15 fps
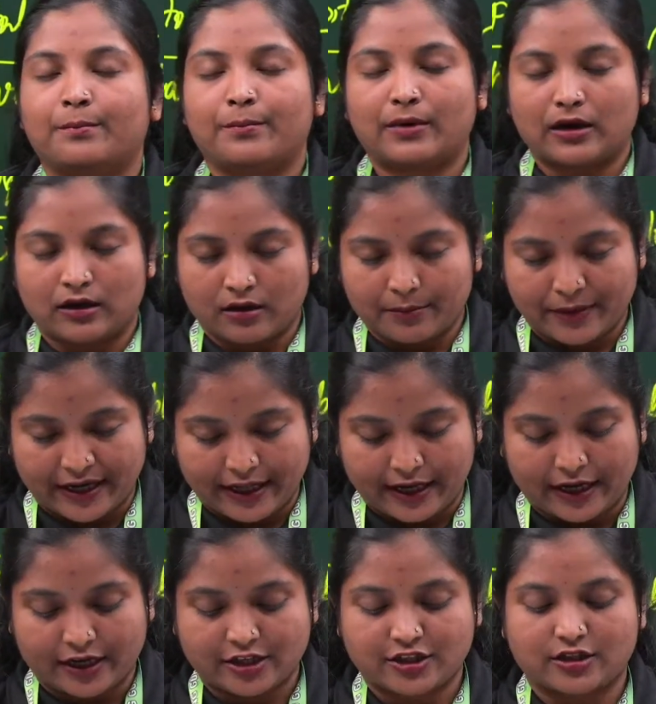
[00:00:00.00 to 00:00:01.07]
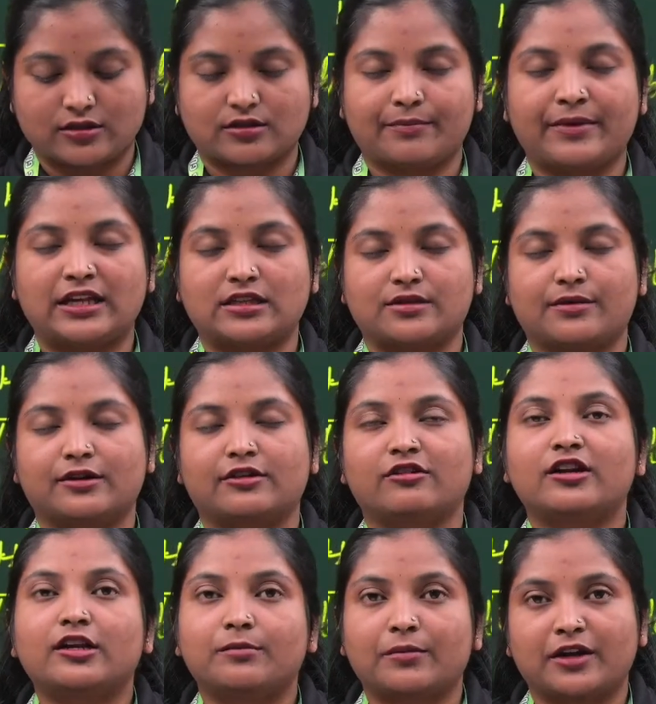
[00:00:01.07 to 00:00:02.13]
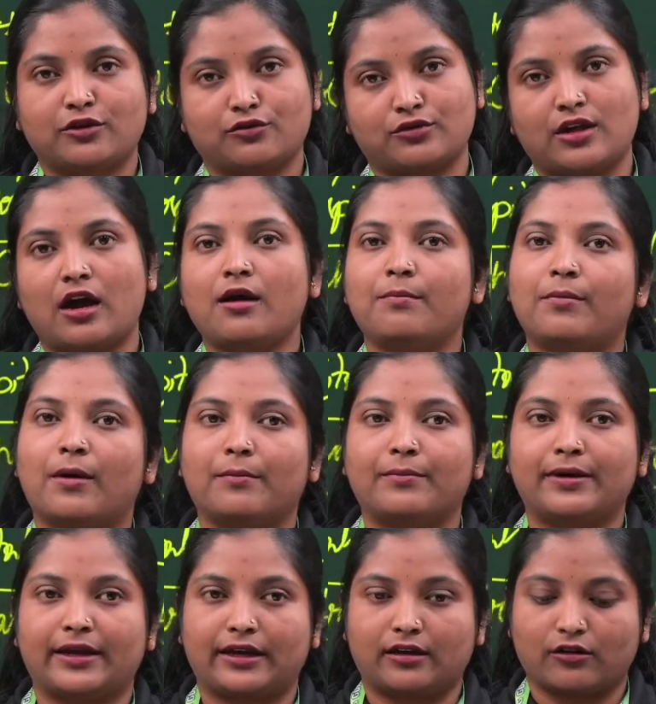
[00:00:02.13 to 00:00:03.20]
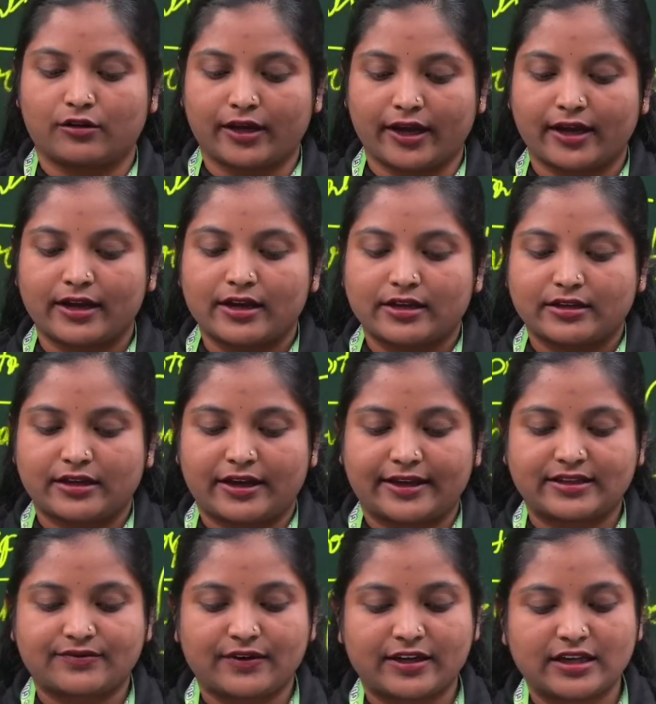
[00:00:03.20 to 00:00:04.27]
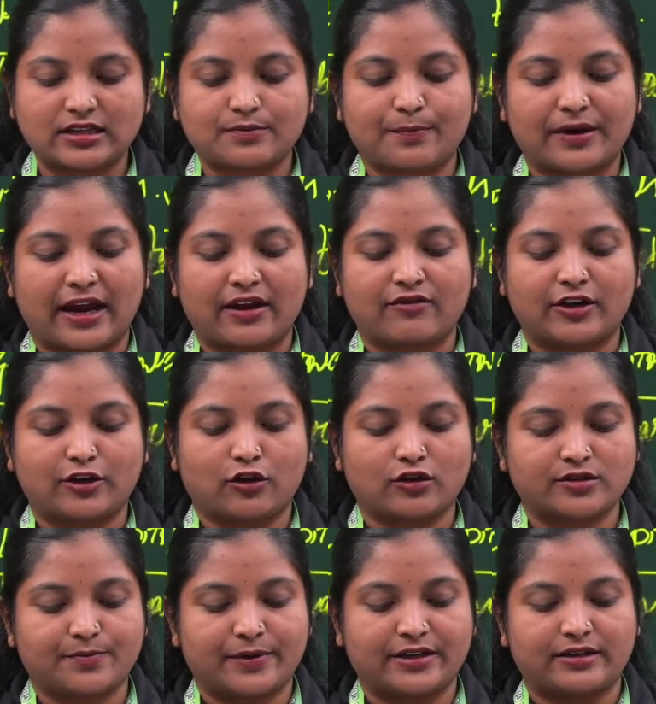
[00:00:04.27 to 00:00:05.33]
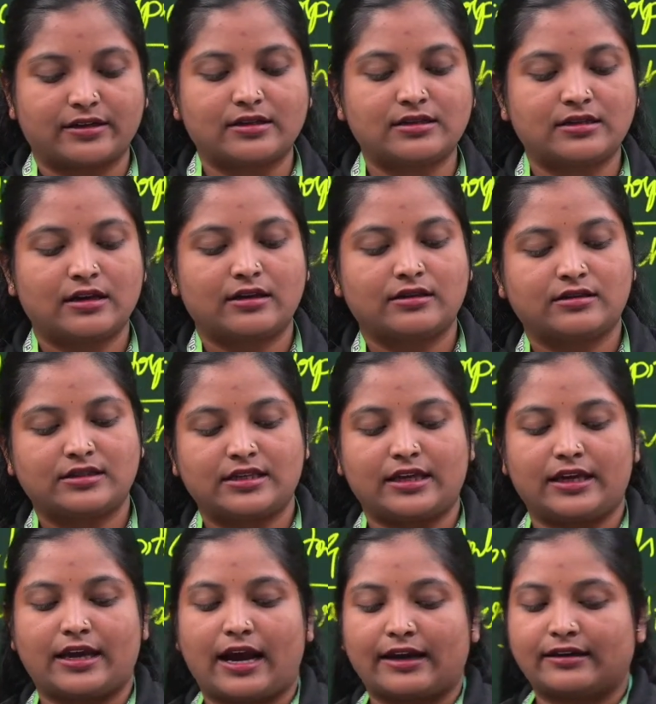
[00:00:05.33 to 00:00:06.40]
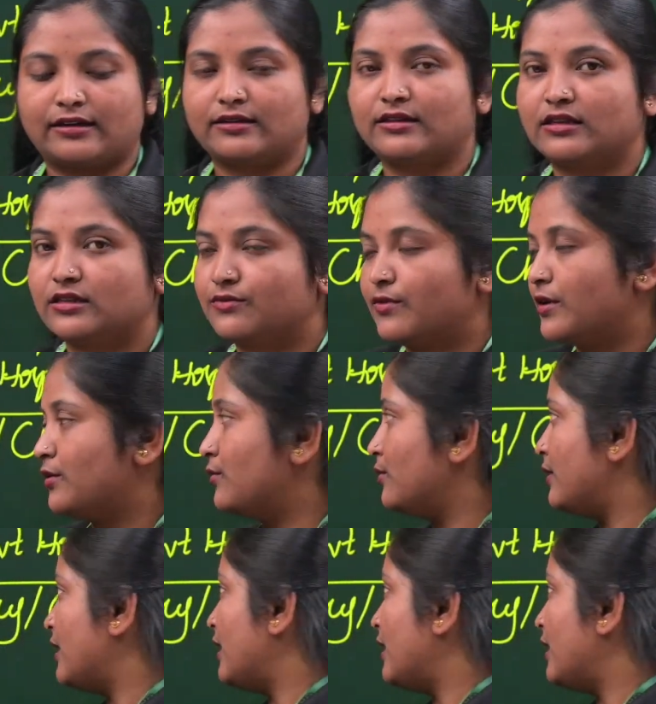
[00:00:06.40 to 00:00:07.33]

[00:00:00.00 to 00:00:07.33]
medication, means treatment to the public. Okay, the next one is private hospitals. See, under this one only,